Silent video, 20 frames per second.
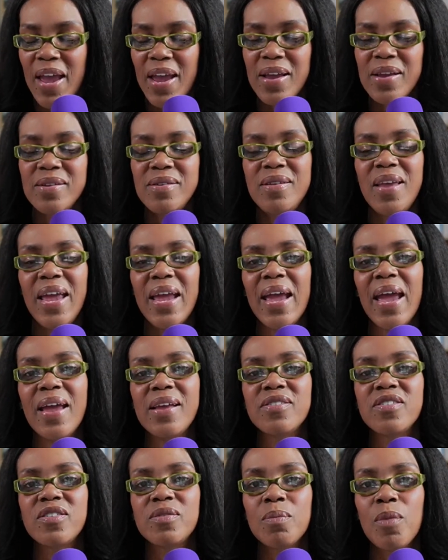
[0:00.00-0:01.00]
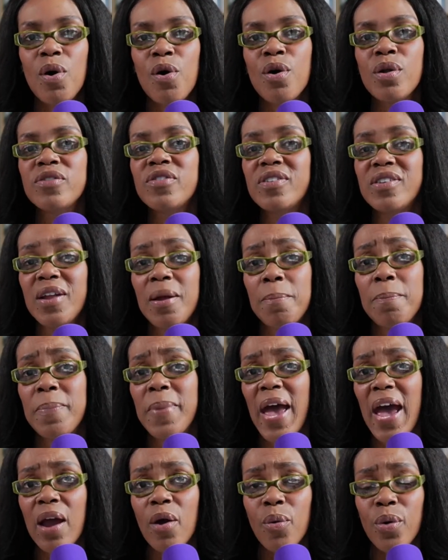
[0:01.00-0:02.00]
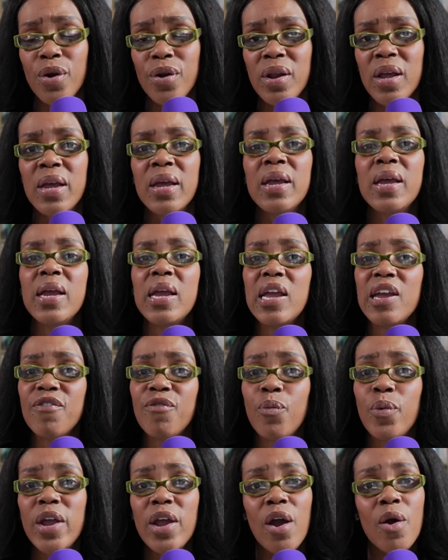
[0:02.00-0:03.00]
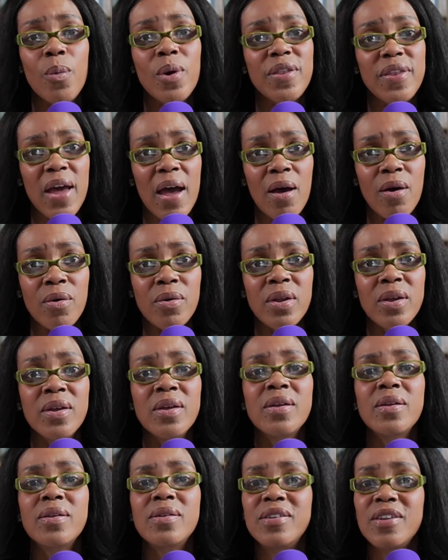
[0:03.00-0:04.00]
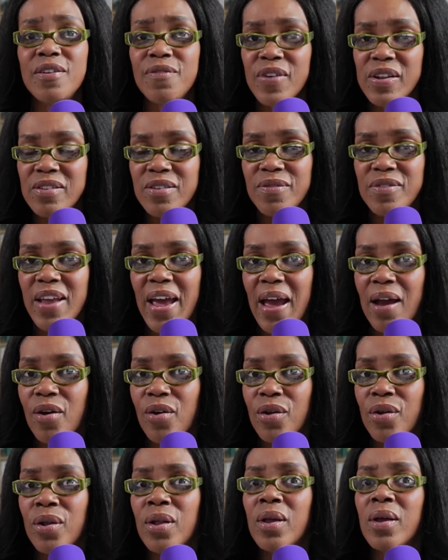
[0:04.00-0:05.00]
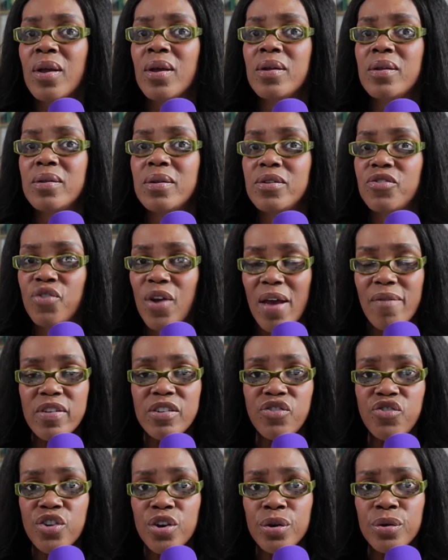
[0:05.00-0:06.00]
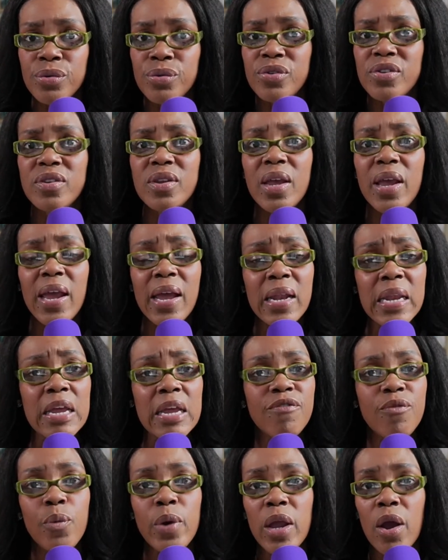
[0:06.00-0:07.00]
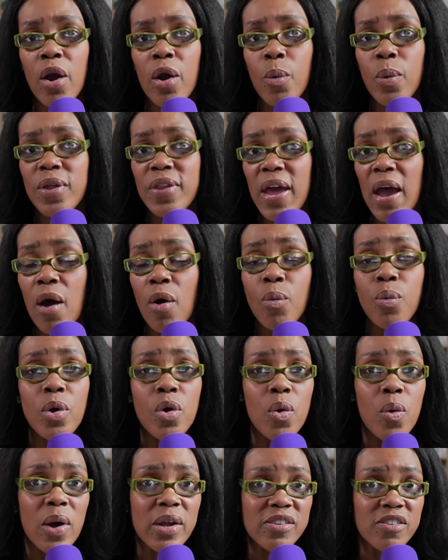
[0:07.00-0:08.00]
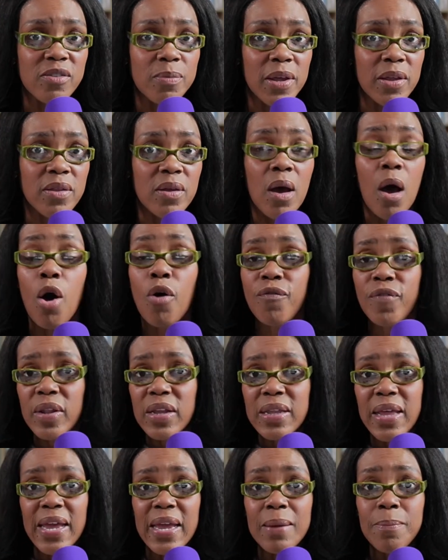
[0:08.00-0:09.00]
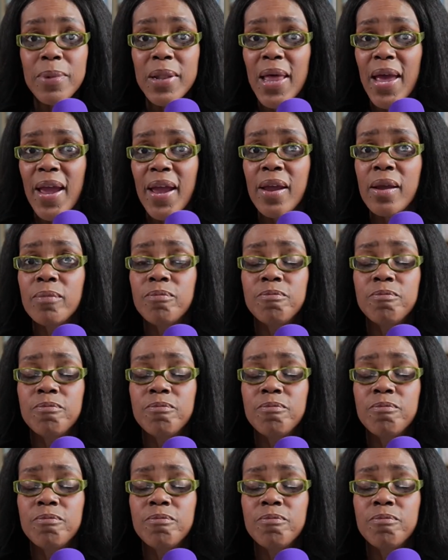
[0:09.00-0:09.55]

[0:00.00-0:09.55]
take a small step backward if we are without defensive tackle Travis Jones and if we are without Roquan Smith. Hopefully they can play,